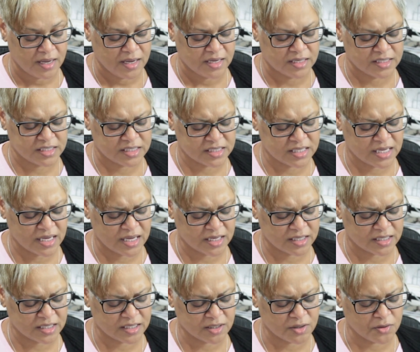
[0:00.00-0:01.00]
it just had
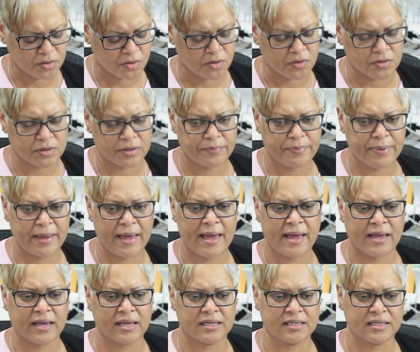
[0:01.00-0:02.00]
the logo on the
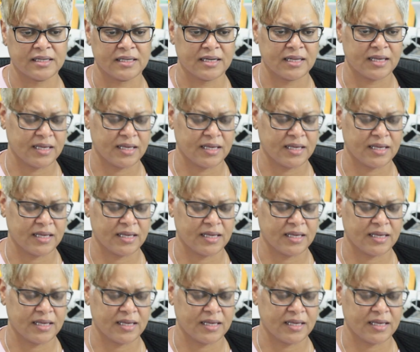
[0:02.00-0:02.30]
back, and then it